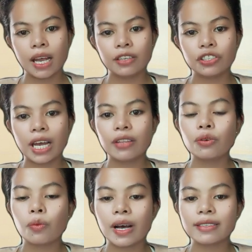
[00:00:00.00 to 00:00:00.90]
CHED
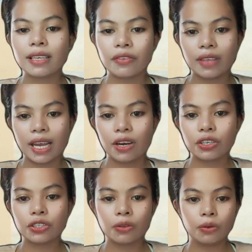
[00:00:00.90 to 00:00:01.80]
was
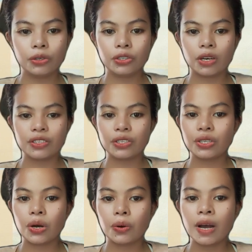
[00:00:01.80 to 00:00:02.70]
their solution.
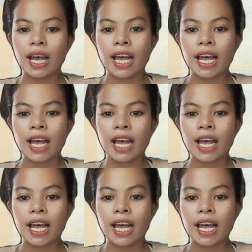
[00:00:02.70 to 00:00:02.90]
So